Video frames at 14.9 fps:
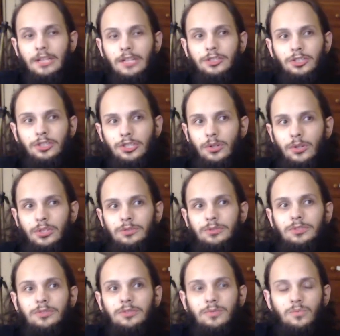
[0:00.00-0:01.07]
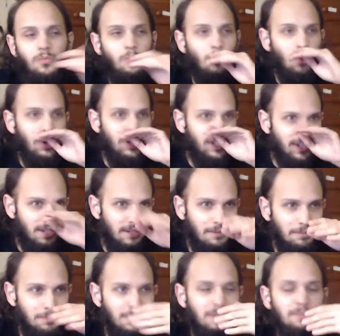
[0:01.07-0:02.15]
so you would
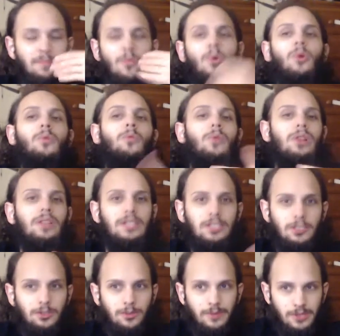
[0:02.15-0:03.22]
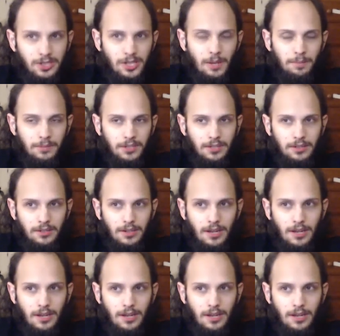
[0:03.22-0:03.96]
be more willing to accept it.